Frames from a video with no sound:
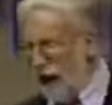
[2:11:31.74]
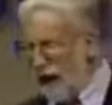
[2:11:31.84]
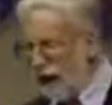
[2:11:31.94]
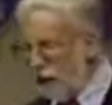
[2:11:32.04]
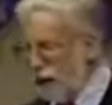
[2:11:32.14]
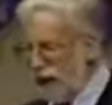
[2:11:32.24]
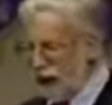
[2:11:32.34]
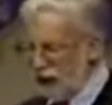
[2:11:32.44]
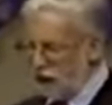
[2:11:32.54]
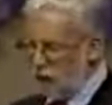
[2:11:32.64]
How do you
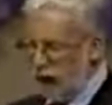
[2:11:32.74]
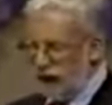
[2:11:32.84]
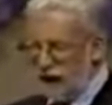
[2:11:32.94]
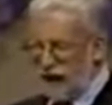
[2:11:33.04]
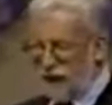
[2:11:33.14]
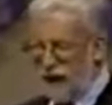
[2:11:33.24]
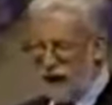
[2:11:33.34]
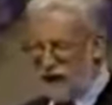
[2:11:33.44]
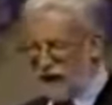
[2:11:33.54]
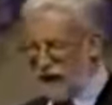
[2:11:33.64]
witness to one of these
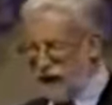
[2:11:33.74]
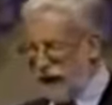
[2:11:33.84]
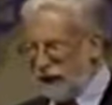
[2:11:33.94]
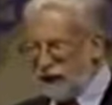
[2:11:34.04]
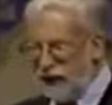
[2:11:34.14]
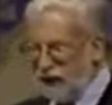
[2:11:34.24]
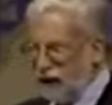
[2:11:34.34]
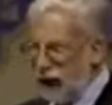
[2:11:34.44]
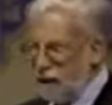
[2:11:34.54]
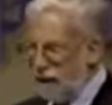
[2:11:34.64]
fellas? Let's say you
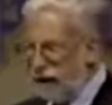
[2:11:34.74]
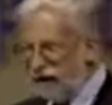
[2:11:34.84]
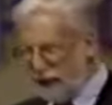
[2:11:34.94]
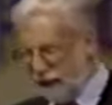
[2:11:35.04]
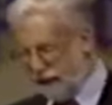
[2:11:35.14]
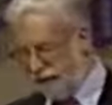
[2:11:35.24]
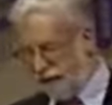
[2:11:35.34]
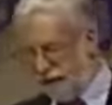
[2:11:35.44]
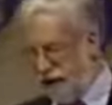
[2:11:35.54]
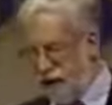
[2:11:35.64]
got a mason.
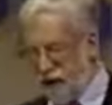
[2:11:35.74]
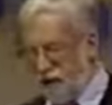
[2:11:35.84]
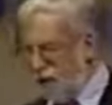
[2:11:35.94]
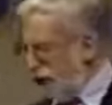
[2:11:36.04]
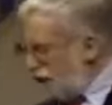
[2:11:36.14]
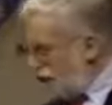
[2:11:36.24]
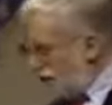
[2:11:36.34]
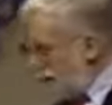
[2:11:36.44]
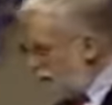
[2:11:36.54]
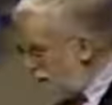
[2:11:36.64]
Well,
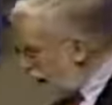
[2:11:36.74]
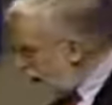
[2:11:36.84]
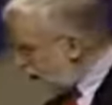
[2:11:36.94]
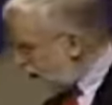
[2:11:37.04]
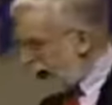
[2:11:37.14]
my best